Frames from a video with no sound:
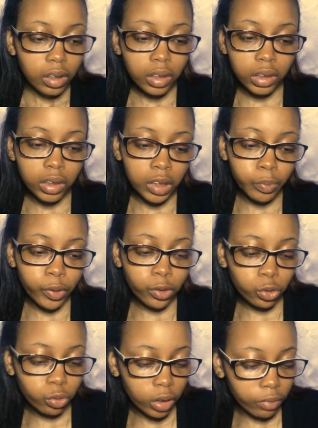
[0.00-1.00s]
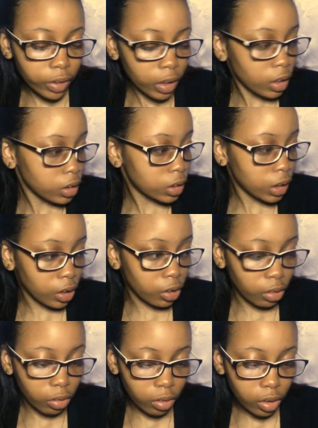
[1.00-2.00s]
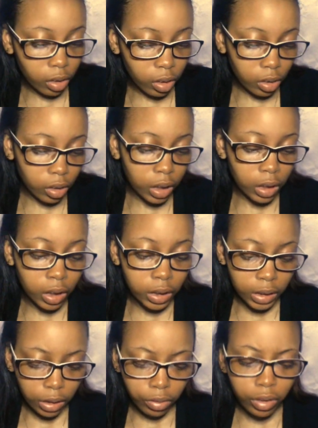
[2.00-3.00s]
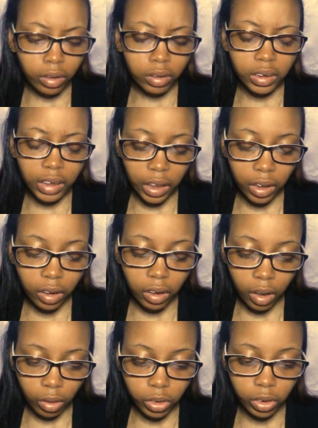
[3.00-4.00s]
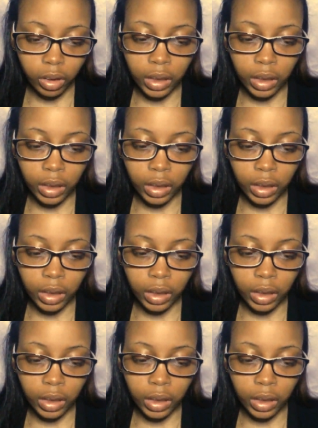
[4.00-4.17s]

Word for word: This is Spiritual Living in a Secular Culture,